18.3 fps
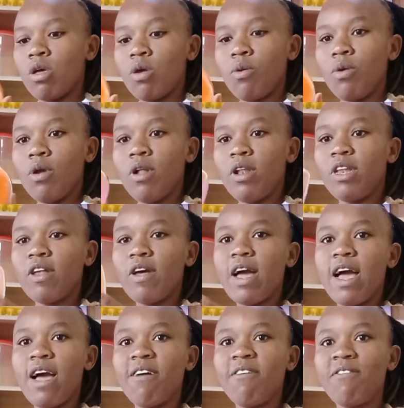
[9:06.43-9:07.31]
We also
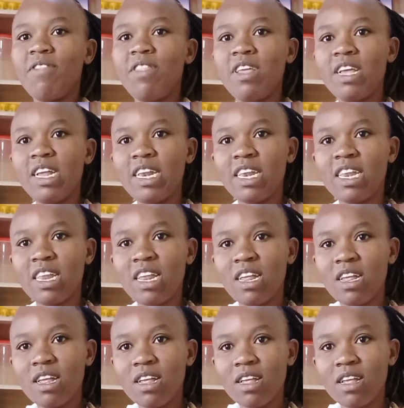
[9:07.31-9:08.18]
have this.
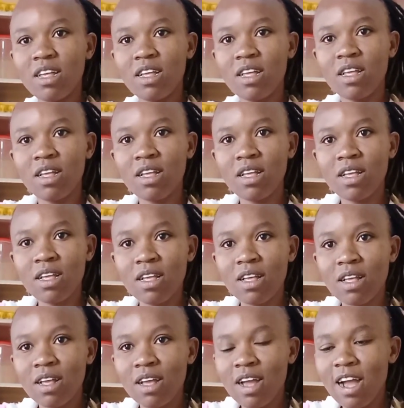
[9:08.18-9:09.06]

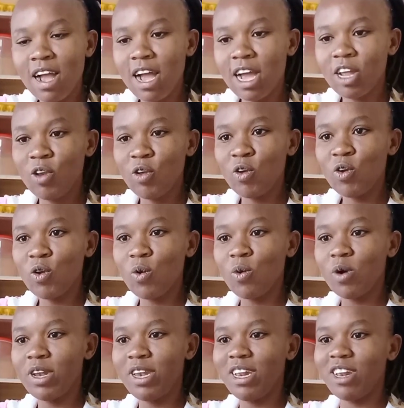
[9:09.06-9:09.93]
I don't know
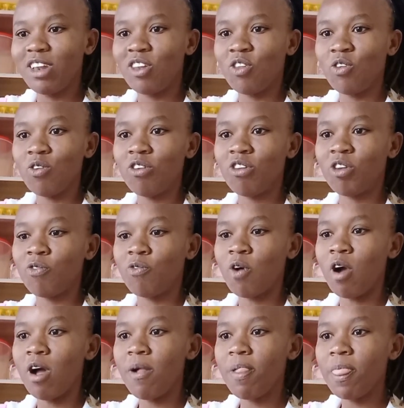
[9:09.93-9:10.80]
what it's used
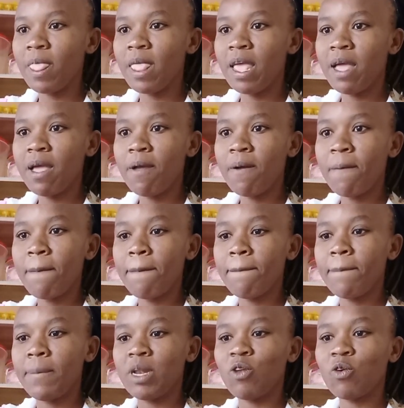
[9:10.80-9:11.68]
for,
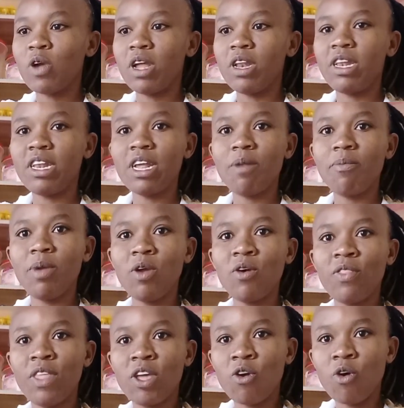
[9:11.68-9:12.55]
but you can tell me
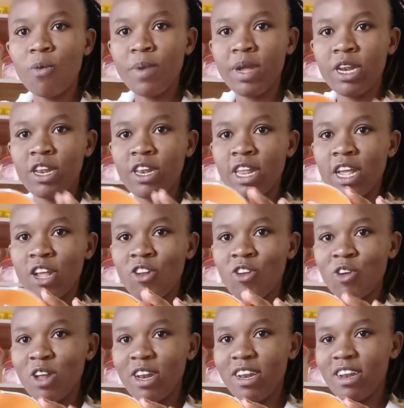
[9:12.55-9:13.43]
on the comment
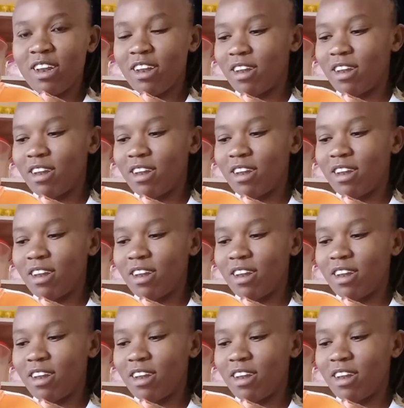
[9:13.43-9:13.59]
section.